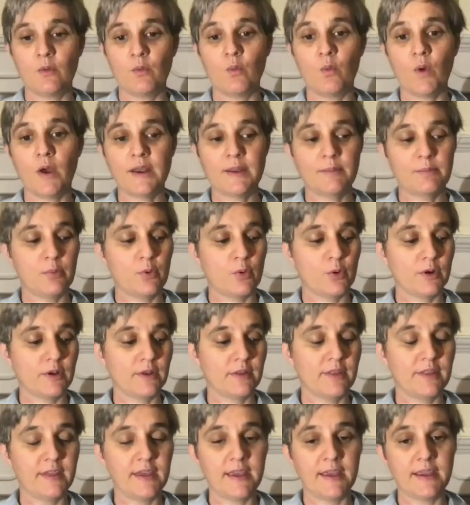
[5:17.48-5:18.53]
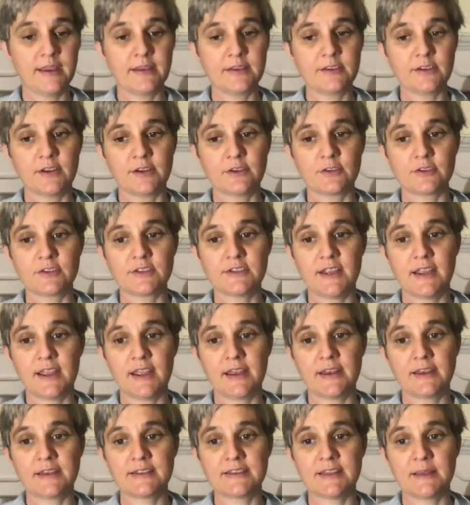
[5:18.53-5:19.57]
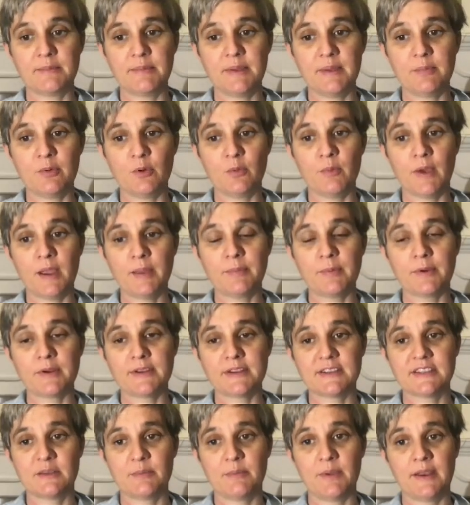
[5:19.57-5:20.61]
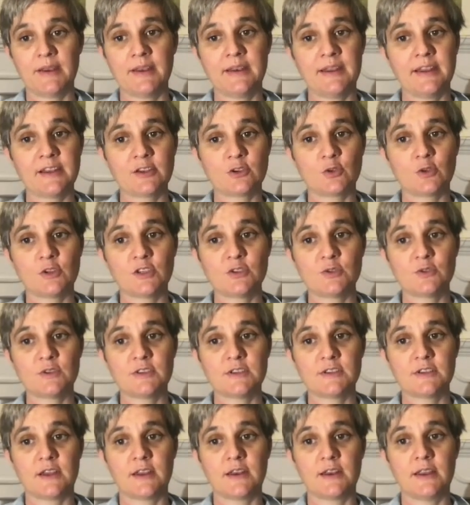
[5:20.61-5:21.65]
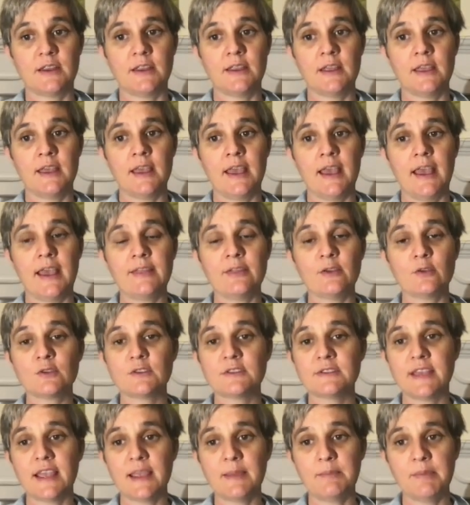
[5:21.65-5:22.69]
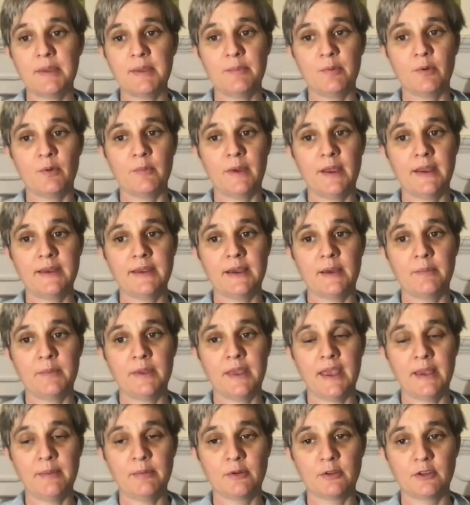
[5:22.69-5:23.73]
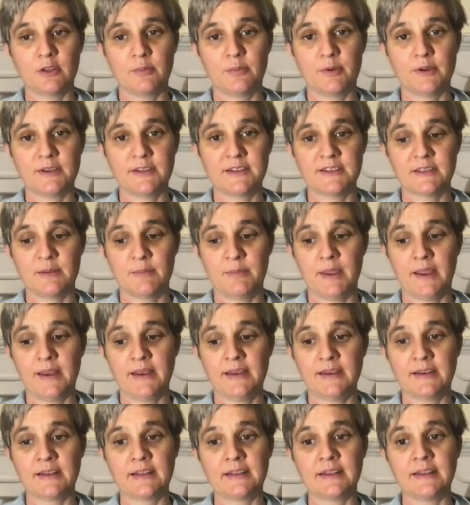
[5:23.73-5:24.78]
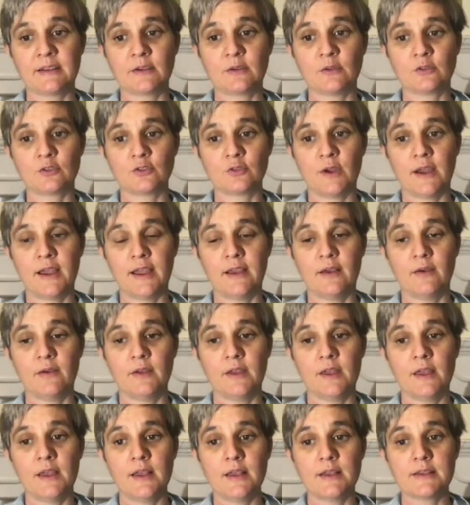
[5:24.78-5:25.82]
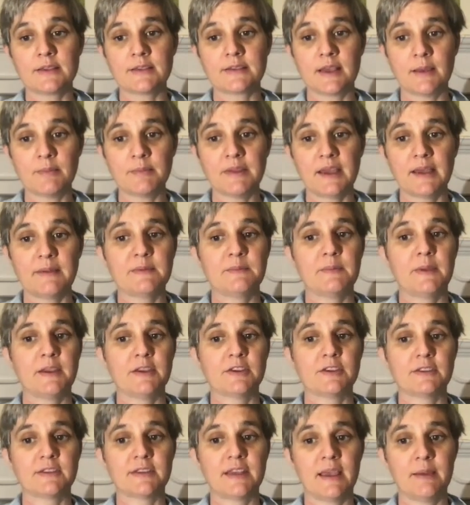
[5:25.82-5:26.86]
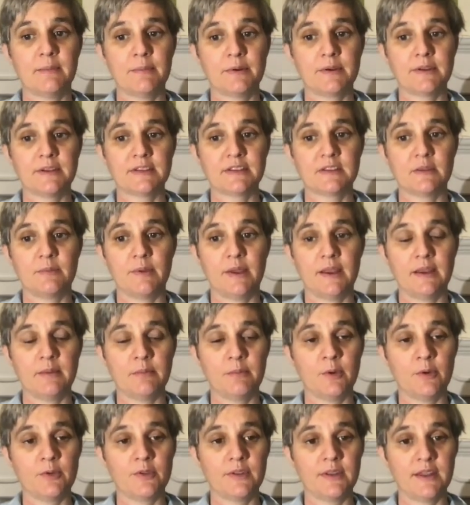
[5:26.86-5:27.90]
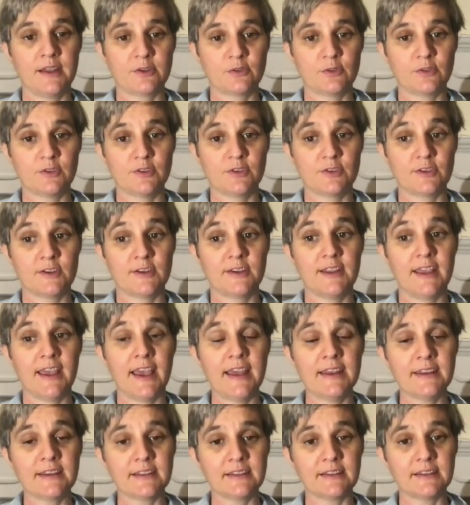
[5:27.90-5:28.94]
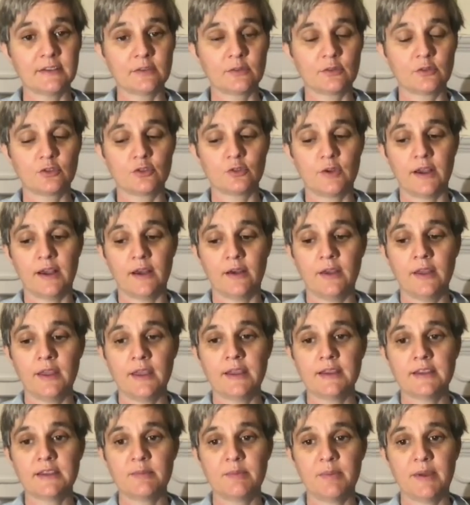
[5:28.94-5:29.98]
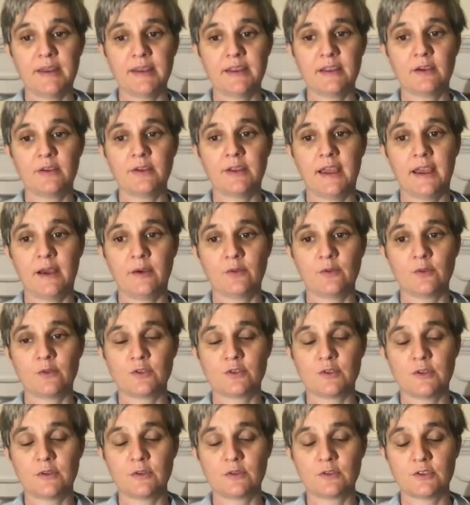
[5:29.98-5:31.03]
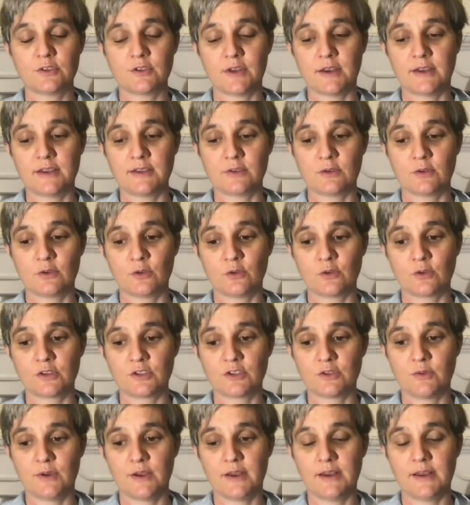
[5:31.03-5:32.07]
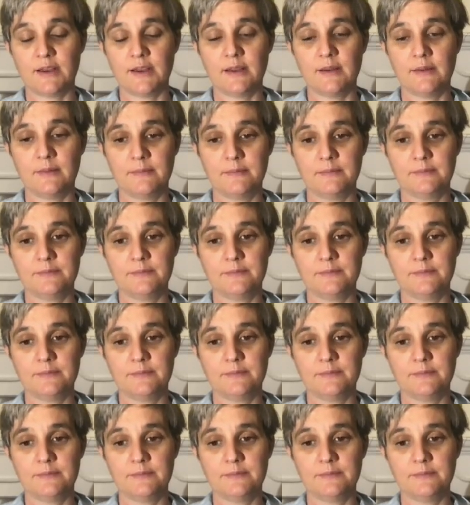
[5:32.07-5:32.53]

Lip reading: One important thing to understand is that people might participate in a natural history study, and those same people might not be able to participate in a clinical trial. Sometimes patients can participate in both a natural history study and a clinical trial, depending on how those studies are orchestrated.